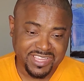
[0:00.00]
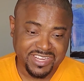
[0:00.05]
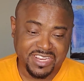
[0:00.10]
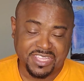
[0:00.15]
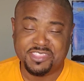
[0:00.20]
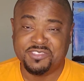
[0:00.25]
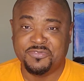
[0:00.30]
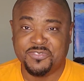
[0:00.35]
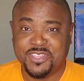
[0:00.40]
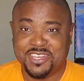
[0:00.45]

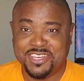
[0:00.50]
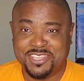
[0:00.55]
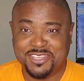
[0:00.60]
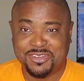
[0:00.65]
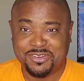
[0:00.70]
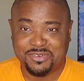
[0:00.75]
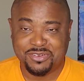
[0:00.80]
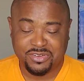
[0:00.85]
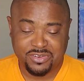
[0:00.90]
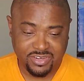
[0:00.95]
another
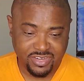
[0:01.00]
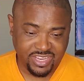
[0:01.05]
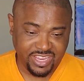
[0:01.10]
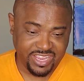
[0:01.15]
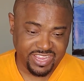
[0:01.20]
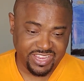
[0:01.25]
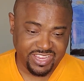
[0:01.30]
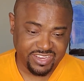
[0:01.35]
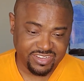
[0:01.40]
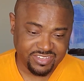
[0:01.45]
video,
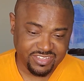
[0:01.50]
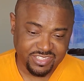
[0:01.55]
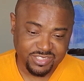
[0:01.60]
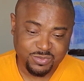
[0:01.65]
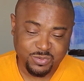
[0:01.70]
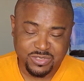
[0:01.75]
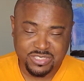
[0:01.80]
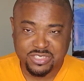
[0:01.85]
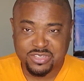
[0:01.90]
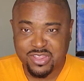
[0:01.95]
and this
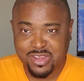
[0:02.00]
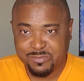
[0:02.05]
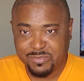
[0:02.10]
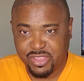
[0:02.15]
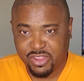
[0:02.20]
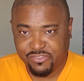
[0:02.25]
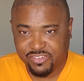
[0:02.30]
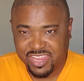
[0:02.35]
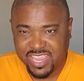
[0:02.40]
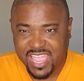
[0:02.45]
one is going to
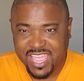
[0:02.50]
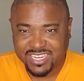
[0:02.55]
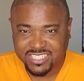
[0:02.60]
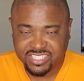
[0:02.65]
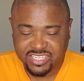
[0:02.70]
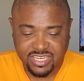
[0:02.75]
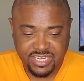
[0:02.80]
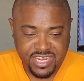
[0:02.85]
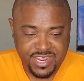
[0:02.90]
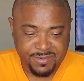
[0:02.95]
be a
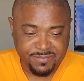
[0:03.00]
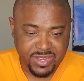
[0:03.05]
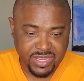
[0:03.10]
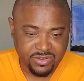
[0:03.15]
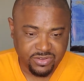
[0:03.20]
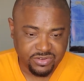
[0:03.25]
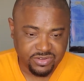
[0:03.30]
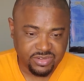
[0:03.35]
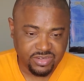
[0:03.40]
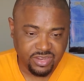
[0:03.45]
reaction
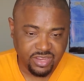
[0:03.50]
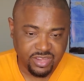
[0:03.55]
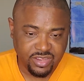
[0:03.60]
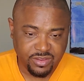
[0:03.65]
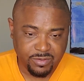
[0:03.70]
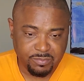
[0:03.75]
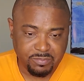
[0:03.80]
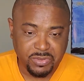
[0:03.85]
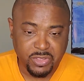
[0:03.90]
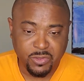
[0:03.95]
about
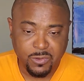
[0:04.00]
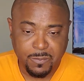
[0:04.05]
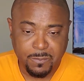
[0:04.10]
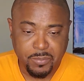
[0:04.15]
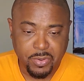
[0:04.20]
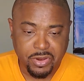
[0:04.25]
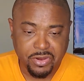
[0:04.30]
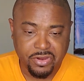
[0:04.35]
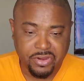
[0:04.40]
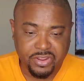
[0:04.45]
Bill
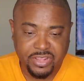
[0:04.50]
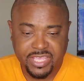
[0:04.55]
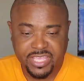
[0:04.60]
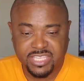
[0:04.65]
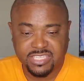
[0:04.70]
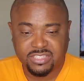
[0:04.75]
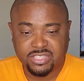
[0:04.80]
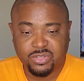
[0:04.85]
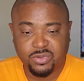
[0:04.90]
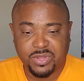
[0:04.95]
Burr.
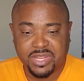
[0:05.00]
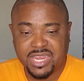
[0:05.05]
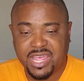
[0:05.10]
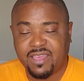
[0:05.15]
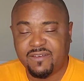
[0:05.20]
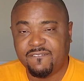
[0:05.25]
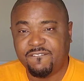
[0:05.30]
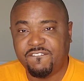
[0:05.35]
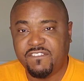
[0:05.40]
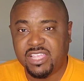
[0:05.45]
He's doing
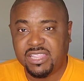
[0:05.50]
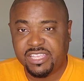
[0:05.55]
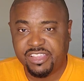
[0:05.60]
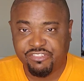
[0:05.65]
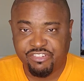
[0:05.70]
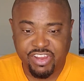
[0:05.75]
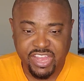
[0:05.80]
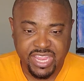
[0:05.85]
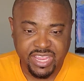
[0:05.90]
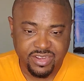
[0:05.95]
a
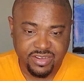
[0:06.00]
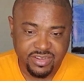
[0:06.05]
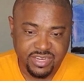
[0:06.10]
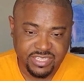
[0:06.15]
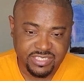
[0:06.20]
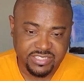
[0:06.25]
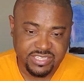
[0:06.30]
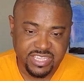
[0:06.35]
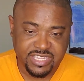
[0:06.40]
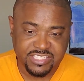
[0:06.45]
Philly rant.
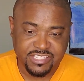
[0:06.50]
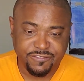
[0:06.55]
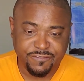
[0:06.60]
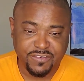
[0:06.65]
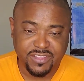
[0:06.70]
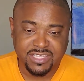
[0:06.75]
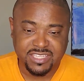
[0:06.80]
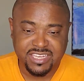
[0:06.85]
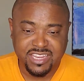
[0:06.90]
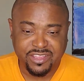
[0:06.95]
They say it's a
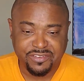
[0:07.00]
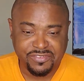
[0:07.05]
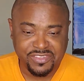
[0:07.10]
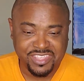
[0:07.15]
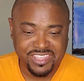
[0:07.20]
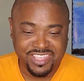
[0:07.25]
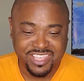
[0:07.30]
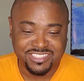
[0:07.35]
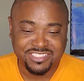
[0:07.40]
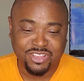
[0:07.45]

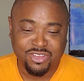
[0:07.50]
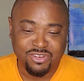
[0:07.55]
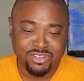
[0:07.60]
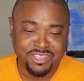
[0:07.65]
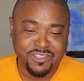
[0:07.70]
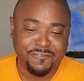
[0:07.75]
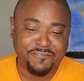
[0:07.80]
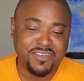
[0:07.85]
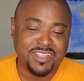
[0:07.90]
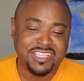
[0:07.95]
Philadelphia, it's
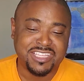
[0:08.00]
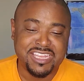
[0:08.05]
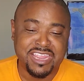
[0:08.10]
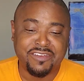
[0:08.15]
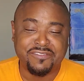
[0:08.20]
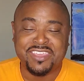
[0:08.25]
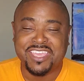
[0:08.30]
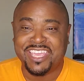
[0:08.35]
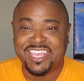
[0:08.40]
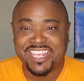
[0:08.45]
called the
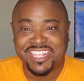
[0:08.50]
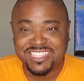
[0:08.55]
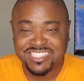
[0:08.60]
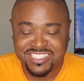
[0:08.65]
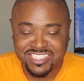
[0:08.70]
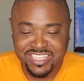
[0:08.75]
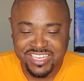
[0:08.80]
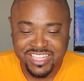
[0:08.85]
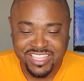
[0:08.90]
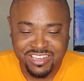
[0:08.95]
Philadelphia
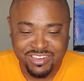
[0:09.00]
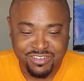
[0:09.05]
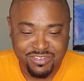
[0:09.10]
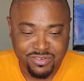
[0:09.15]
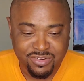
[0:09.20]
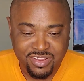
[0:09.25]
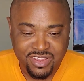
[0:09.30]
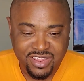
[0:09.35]
Incident.